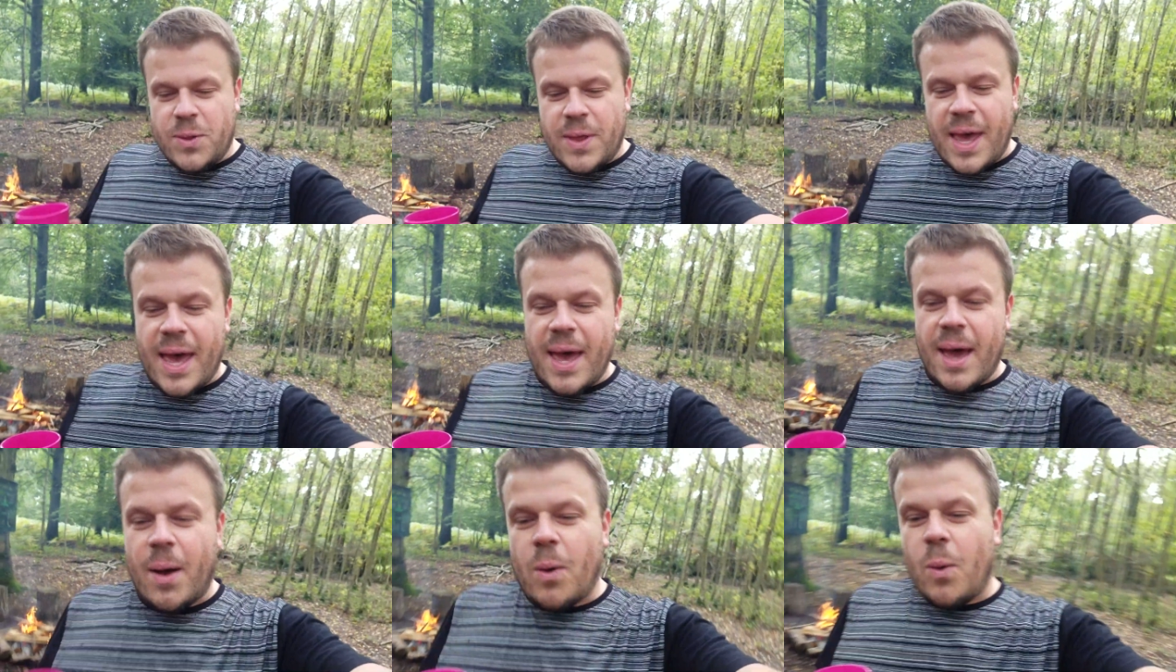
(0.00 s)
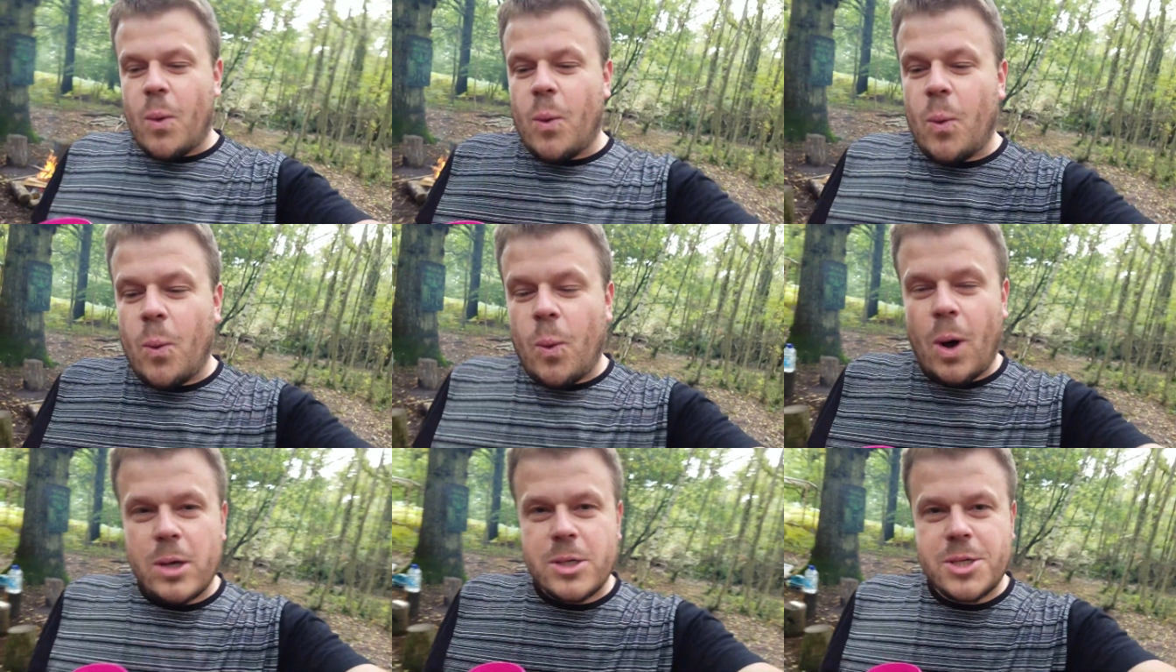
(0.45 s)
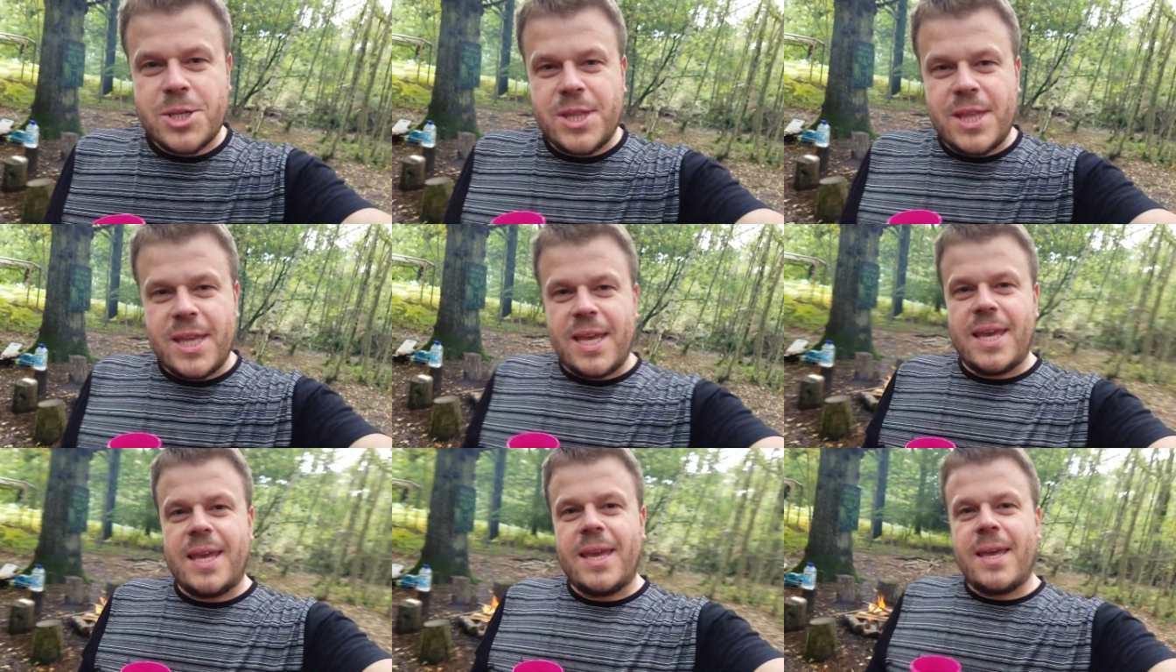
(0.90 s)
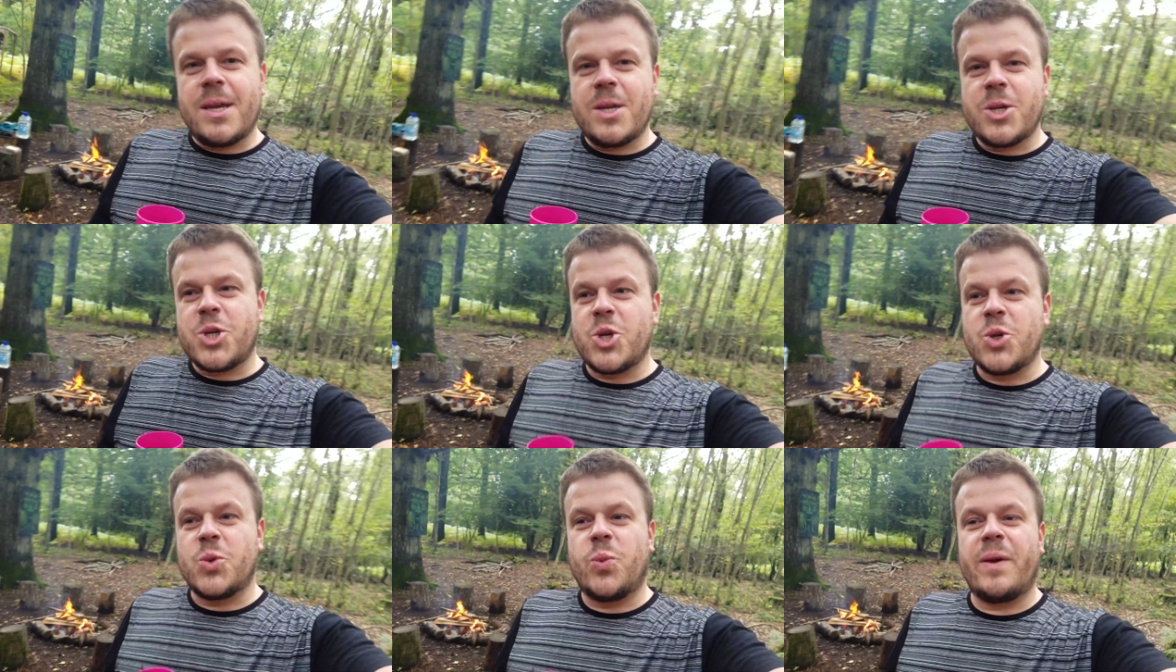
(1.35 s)
that watch the
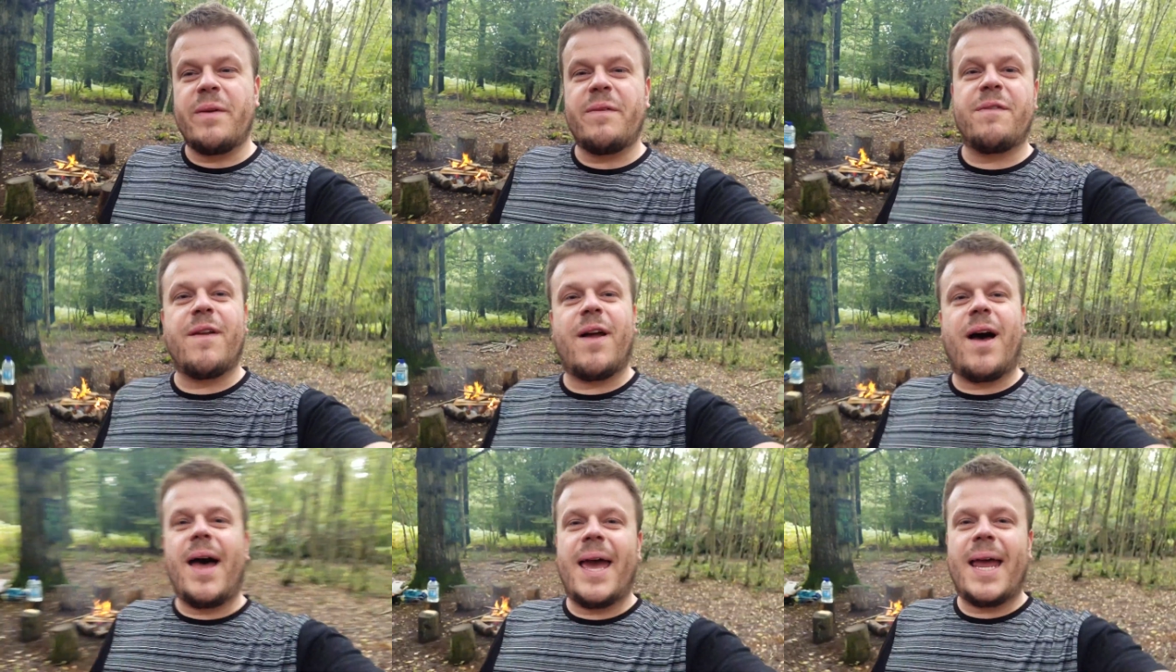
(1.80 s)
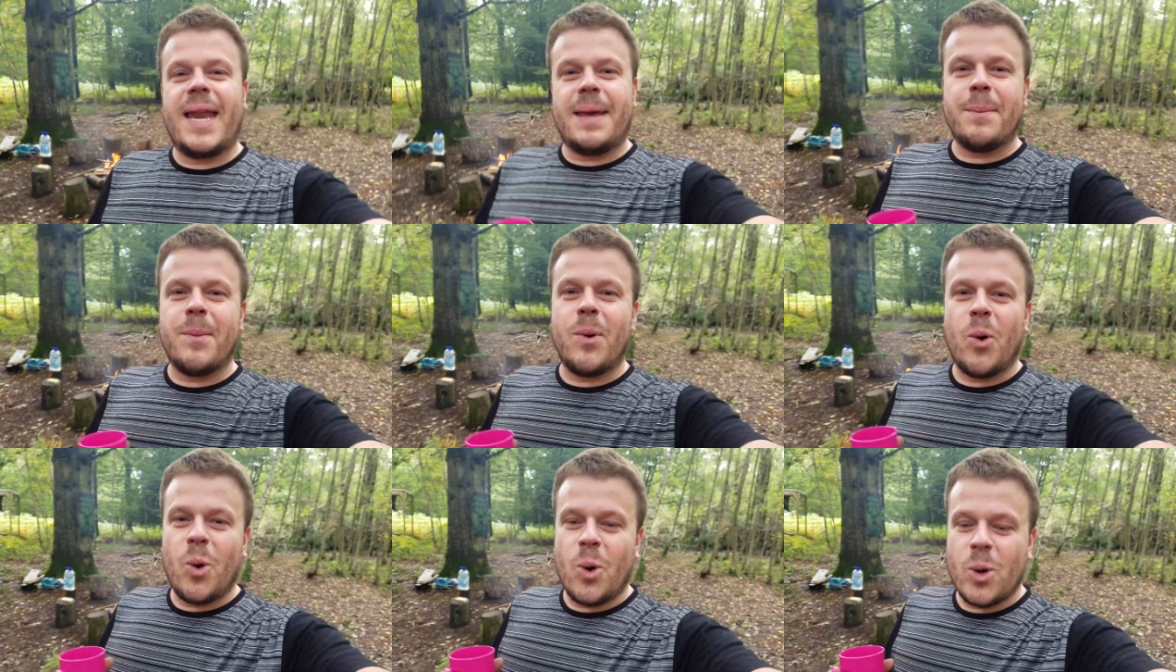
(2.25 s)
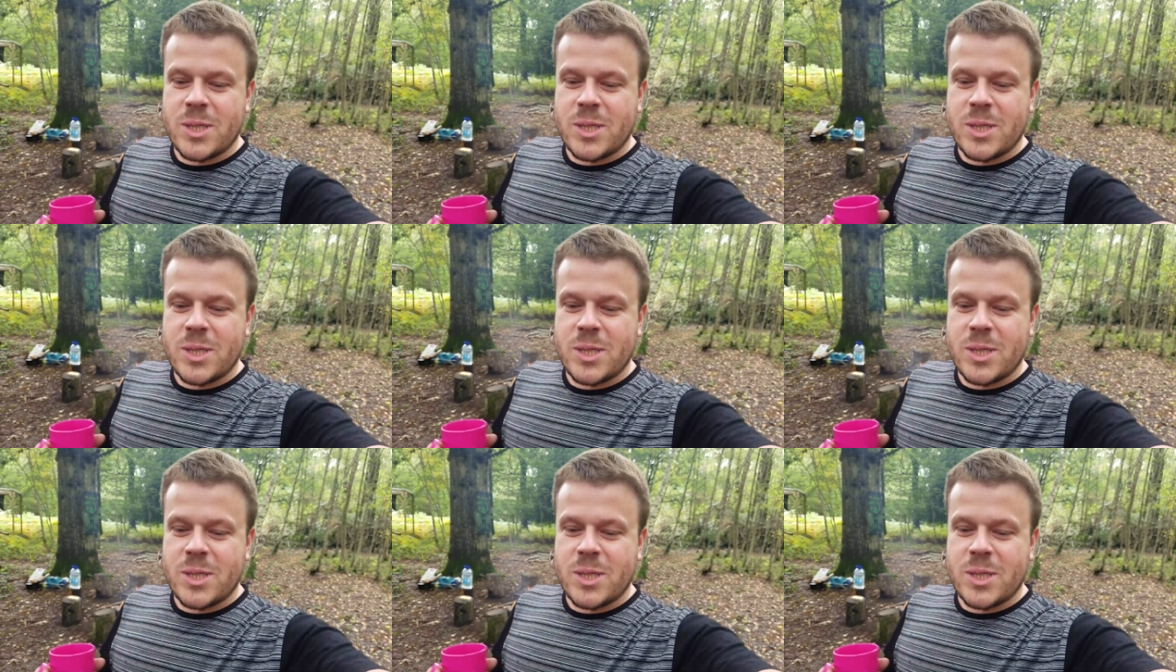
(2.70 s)
Should We Fly Anymore